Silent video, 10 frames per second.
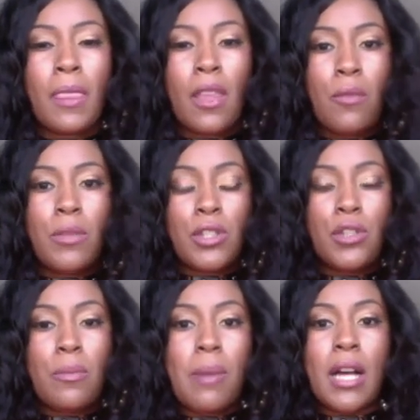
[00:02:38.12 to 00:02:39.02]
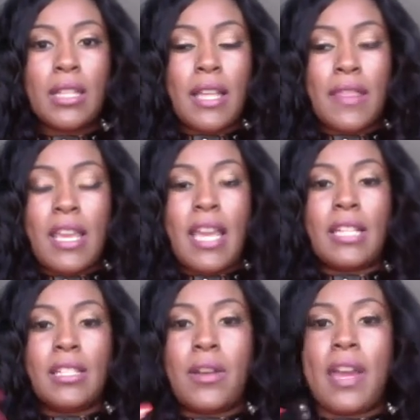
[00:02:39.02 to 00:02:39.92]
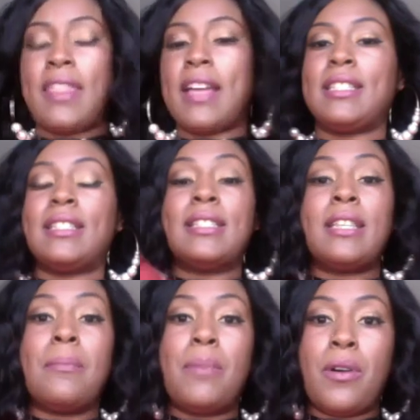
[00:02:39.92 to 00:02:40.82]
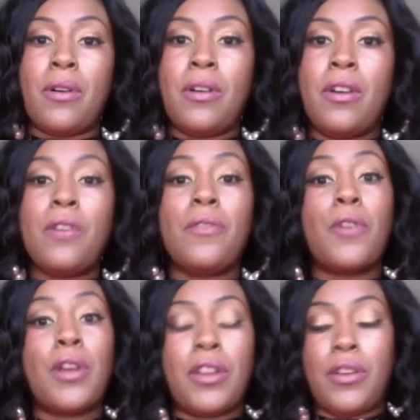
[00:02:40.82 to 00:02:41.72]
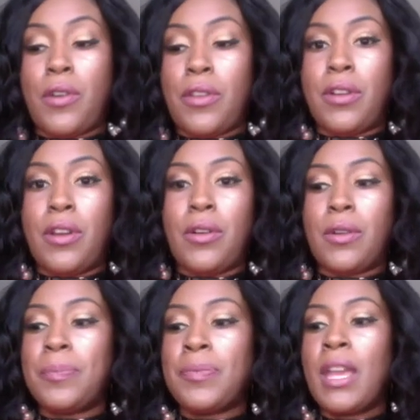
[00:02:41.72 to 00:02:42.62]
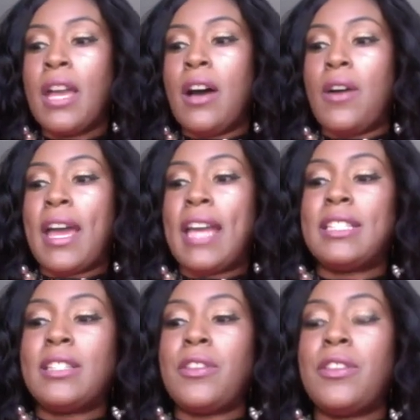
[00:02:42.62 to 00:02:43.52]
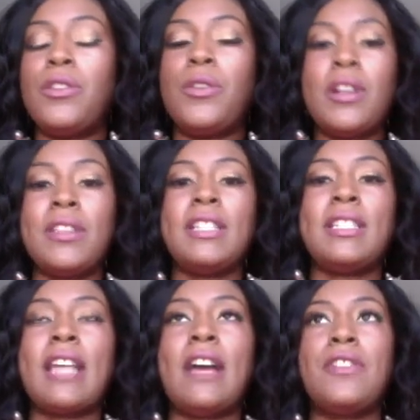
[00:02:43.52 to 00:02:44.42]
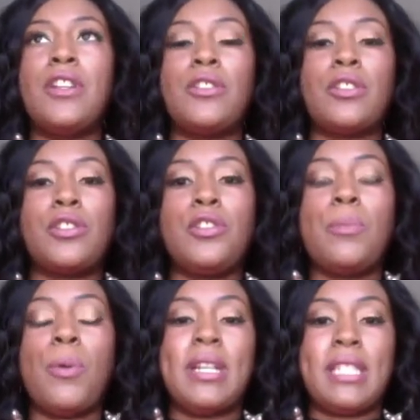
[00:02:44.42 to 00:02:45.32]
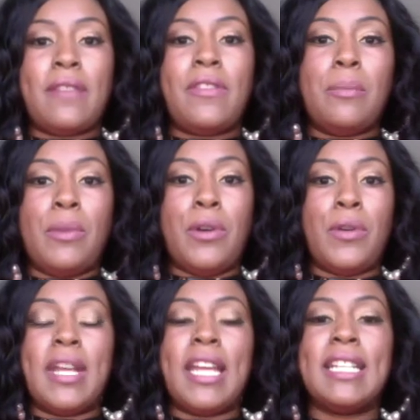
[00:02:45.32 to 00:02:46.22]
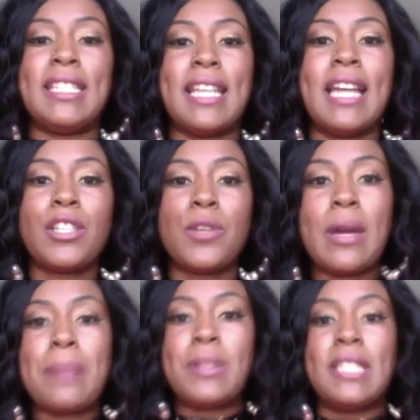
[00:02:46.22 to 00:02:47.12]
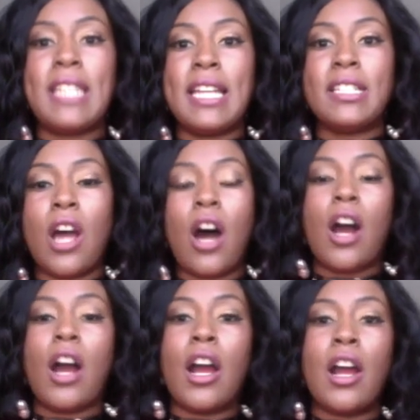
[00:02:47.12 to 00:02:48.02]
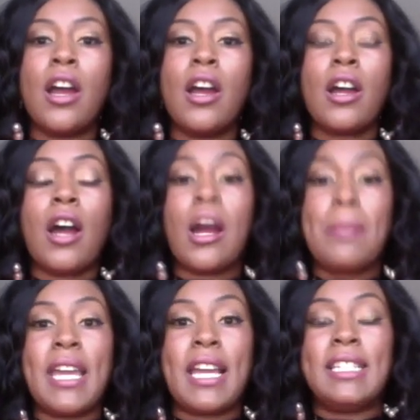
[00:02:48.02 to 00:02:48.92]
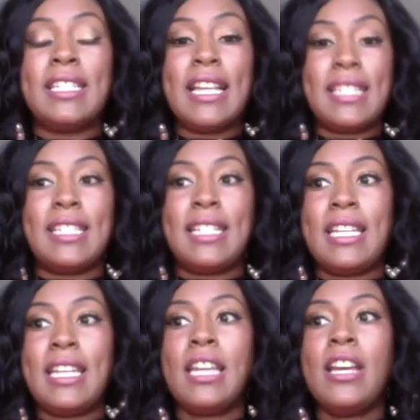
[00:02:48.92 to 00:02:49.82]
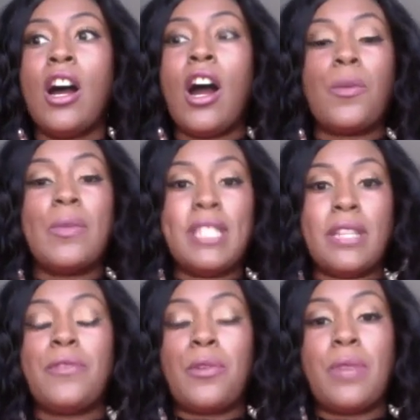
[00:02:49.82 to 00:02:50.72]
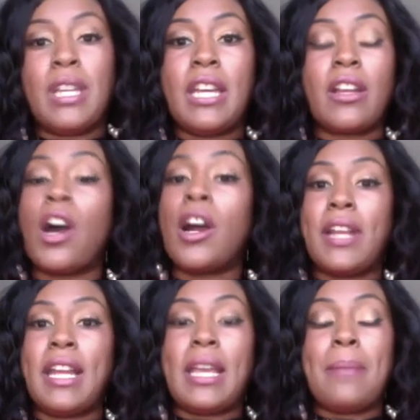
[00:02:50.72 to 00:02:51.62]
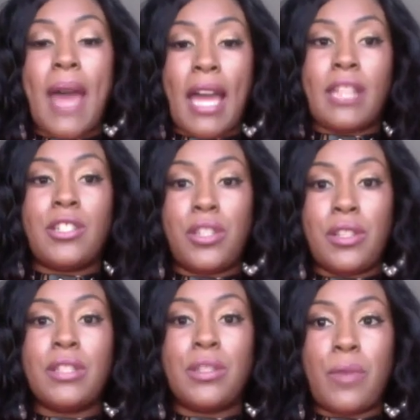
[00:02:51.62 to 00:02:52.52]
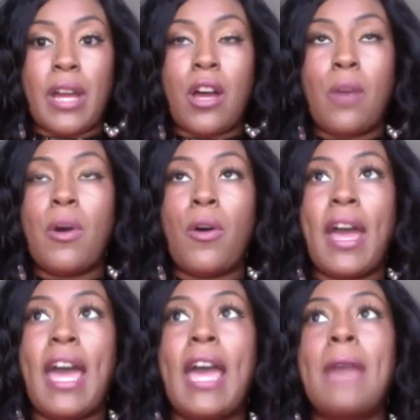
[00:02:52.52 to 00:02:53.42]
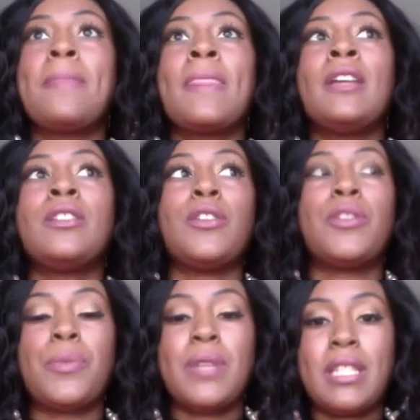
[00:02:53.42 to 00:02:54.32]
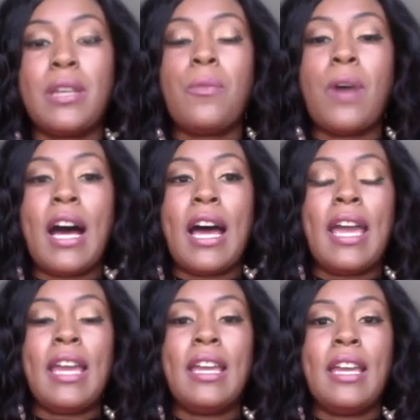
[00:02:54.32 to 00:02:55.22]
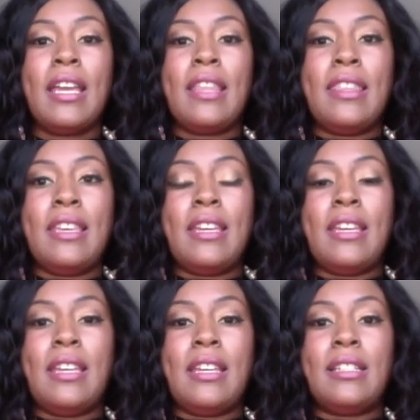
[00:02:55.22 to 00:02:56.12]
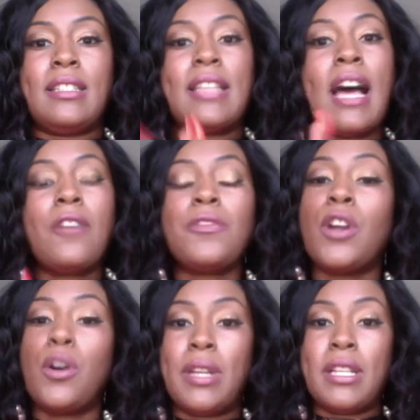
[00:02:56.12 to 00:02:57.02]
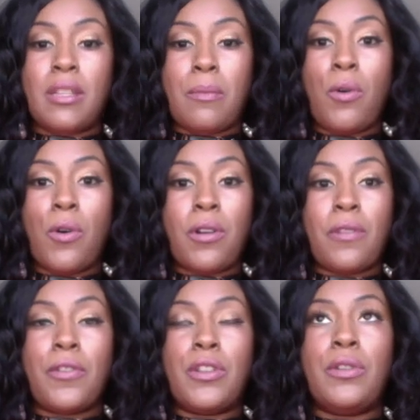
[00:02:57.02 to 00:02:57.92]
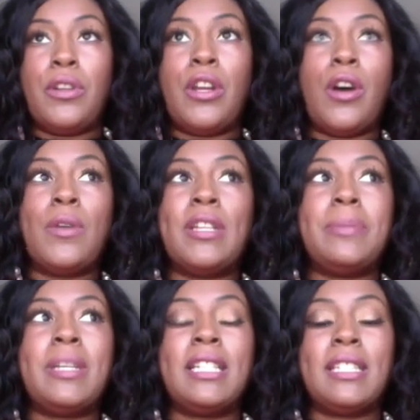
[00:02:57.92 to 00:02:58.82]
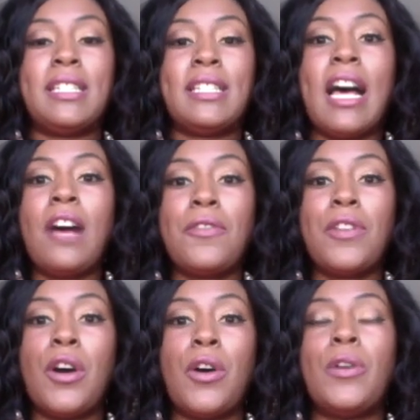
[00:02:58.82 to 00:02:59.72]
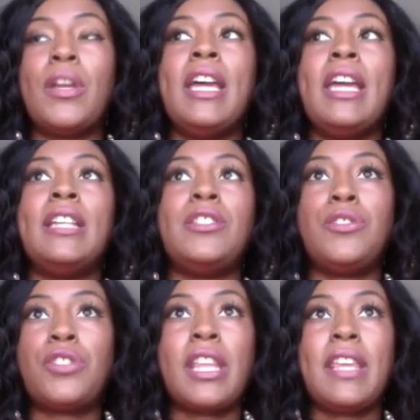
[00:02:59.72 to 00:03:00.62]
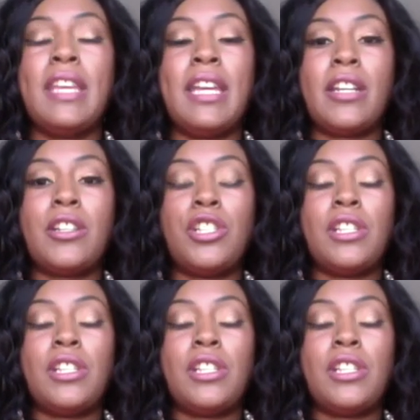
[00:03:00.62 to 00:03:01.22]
with two balls on the end. Okay, that's the symbol for the North Node. Okay, so the North and South Node are 2 points of the moon, and it's said to represent our karmic destiny, our reason for reincarnating back into this realm. Okay, so the reason why the South Node is important for you to know is because the South Node is usually the energy